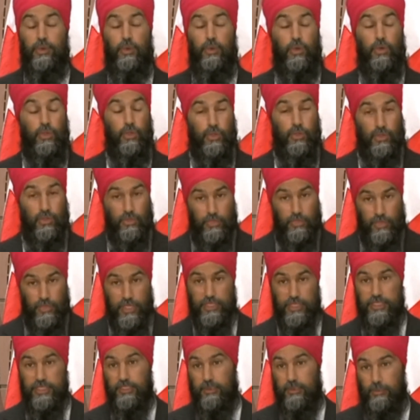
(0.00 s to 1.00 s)
Well,
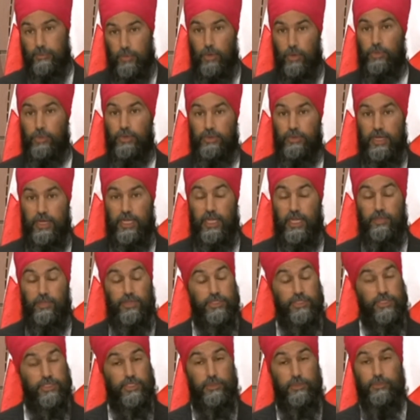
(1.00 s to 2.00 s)
this is a moment right now,
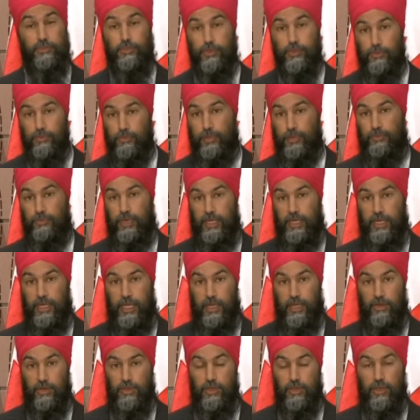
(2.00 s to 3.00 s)
this is a movement right
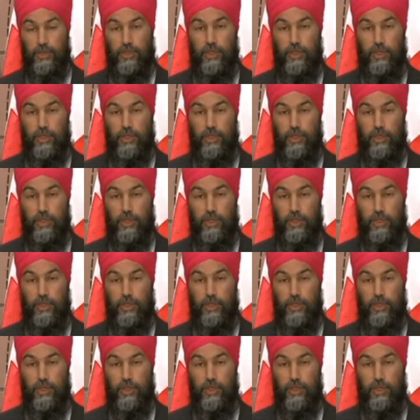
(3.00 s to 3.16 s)
now,